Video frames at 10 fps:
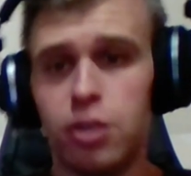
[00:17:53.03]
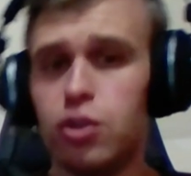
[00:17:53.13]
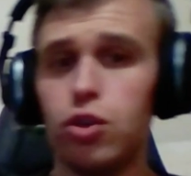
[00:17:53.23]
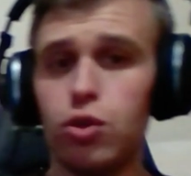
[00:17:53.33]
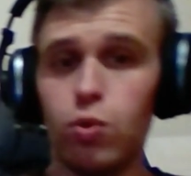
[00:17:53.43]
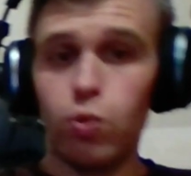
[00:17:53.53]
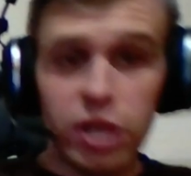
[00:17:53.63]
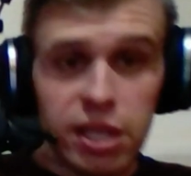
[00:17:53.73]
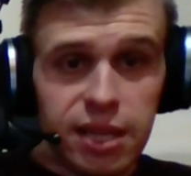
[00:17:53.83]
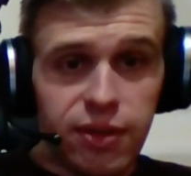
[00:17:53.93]
do you
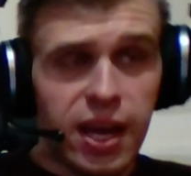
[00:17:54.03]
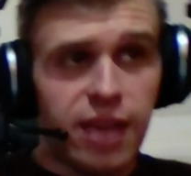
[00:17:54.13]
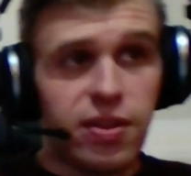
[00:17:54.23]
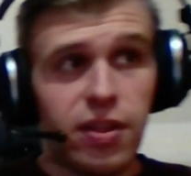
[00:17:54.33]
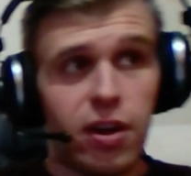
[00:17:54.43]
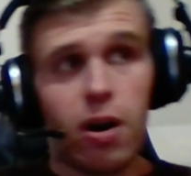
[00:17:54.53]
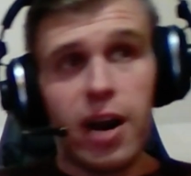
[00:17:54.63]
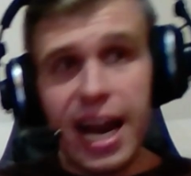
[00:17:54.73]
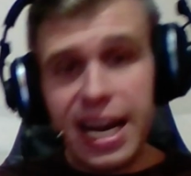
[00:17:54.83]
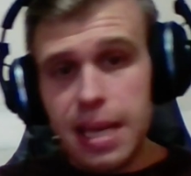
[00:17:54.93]
really think that there are
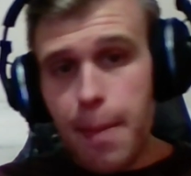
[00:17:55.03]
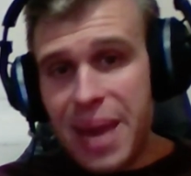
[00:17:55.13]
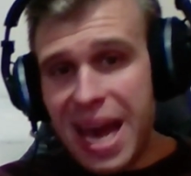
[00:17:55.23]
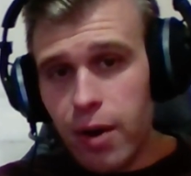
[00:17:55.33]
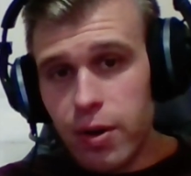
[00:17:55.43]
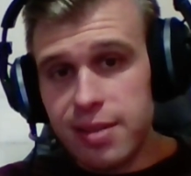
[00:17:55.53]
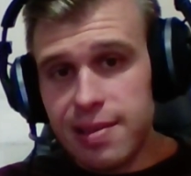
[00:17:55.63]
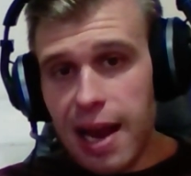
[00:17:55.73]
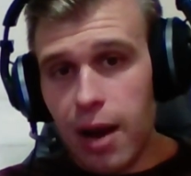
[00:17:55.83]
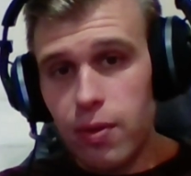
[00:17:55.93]
any parents
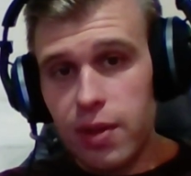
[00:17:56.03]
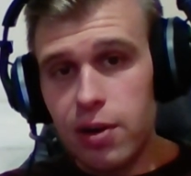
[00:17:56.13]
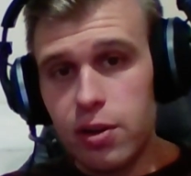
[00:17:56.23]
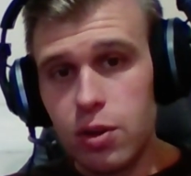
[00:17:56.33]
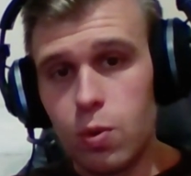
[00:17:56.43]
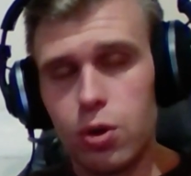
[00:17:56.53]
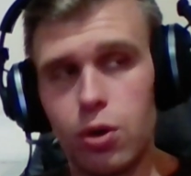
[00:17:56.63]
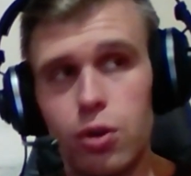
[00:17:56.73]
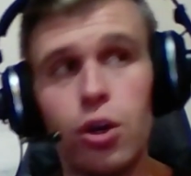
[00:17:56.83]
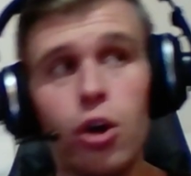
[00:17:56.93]
out there in the world